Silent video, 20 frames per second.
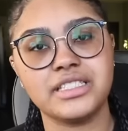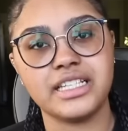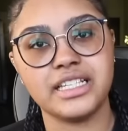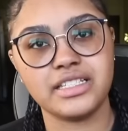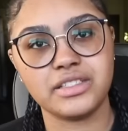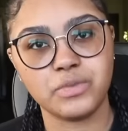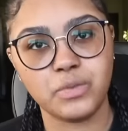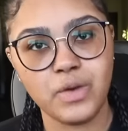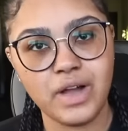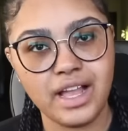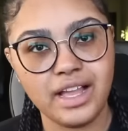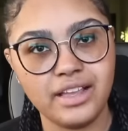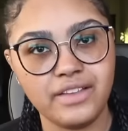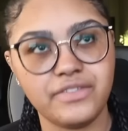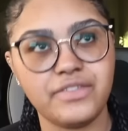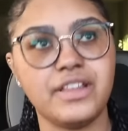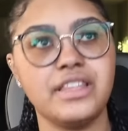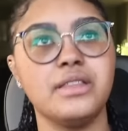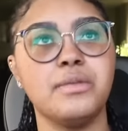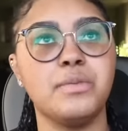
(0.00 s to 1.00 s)
his
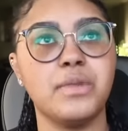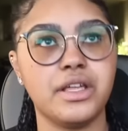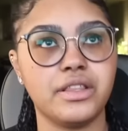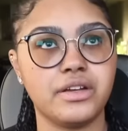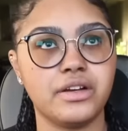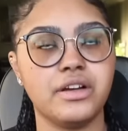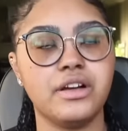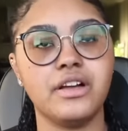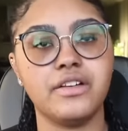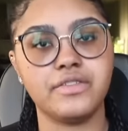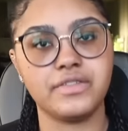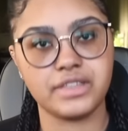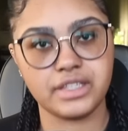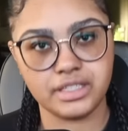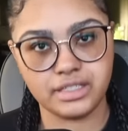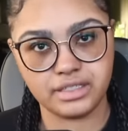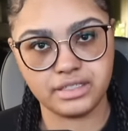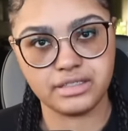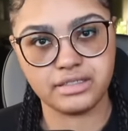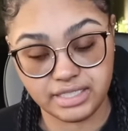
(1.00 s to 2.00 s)
wife and the mother of
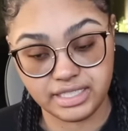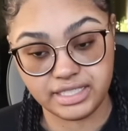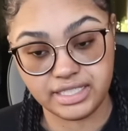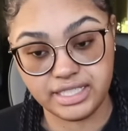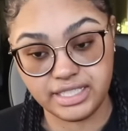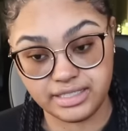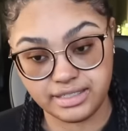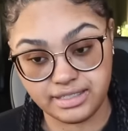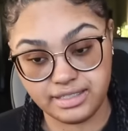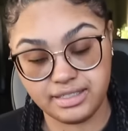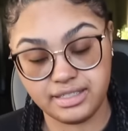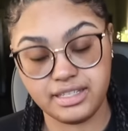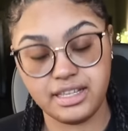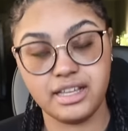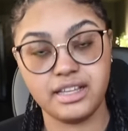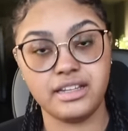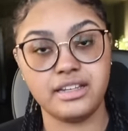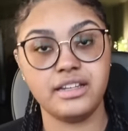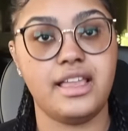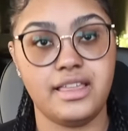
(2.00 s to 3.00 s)
the deceased
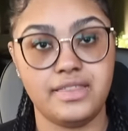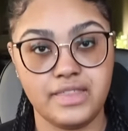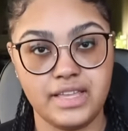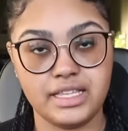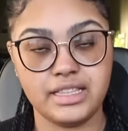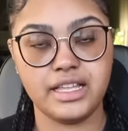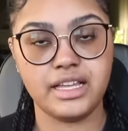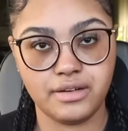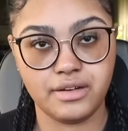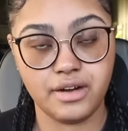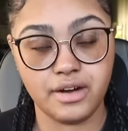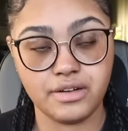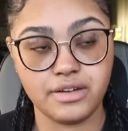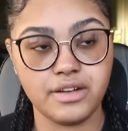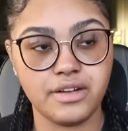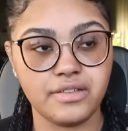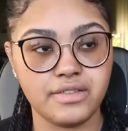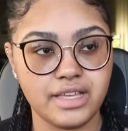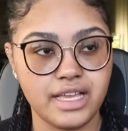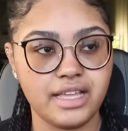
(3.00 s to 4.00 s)
son, and they let her
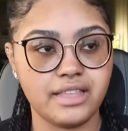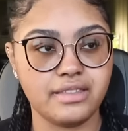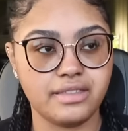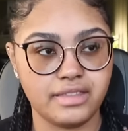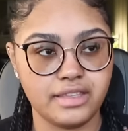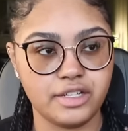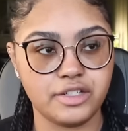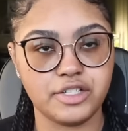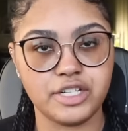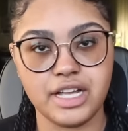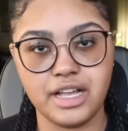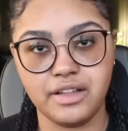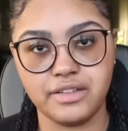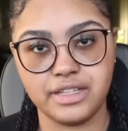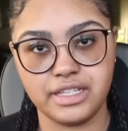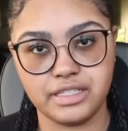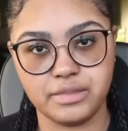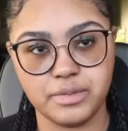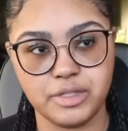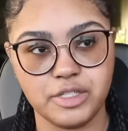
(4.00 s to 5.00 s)
know that their child
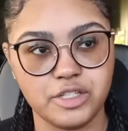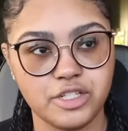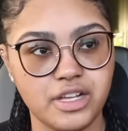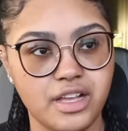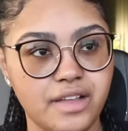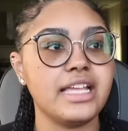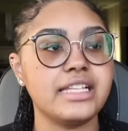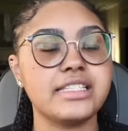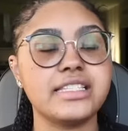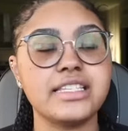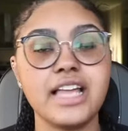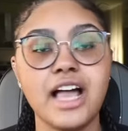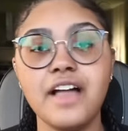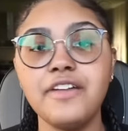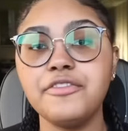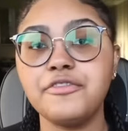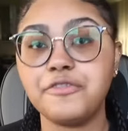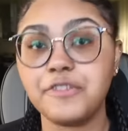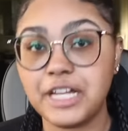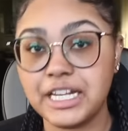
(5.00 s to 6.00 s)
has been shot. It's
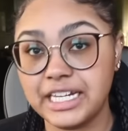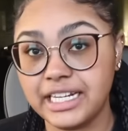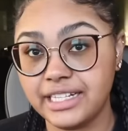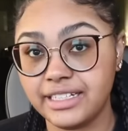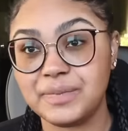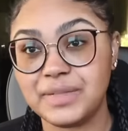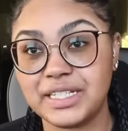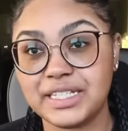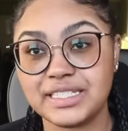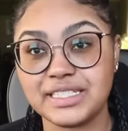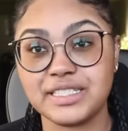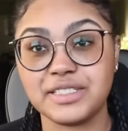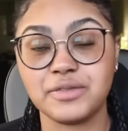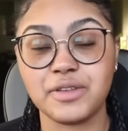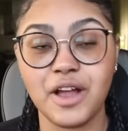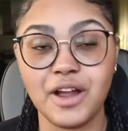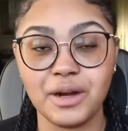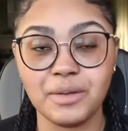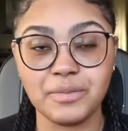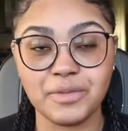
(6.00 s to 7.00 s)
not funny because it's
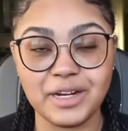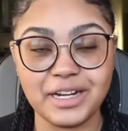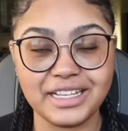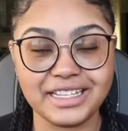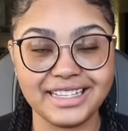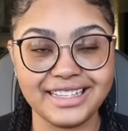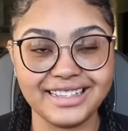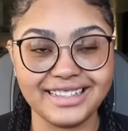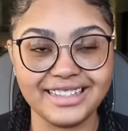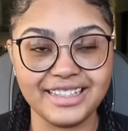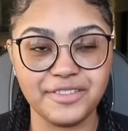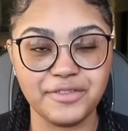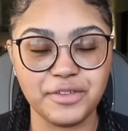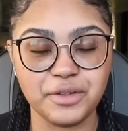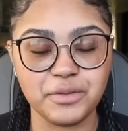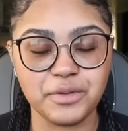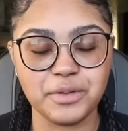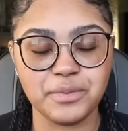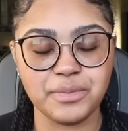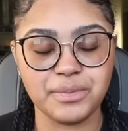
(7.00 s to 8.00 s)
heartbreaking if it
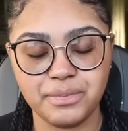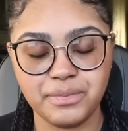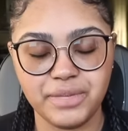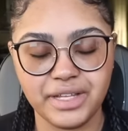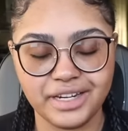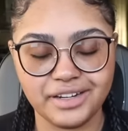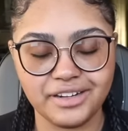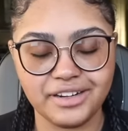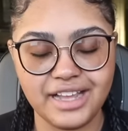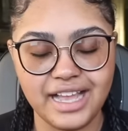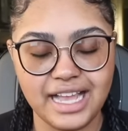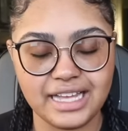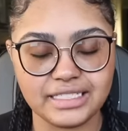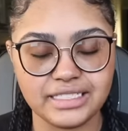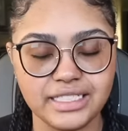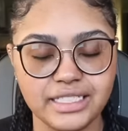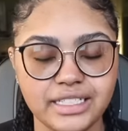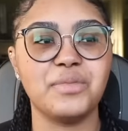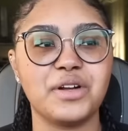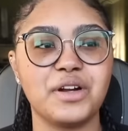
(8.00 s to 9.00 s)
were better
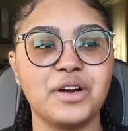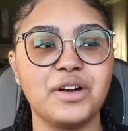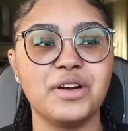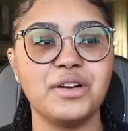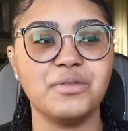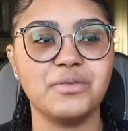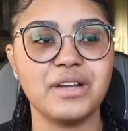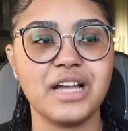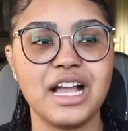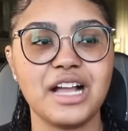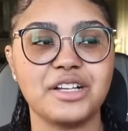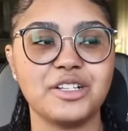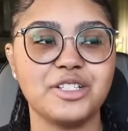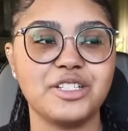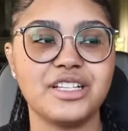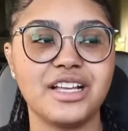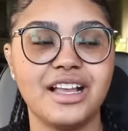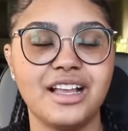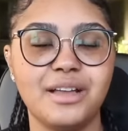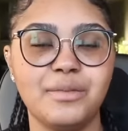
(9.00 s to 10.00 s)
acting, but her reaction
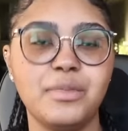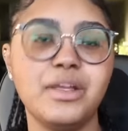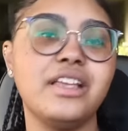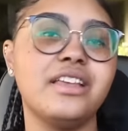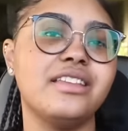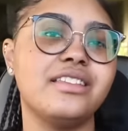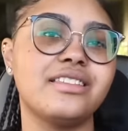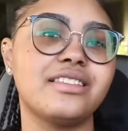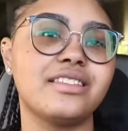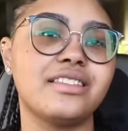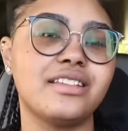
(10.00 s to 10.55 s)
time is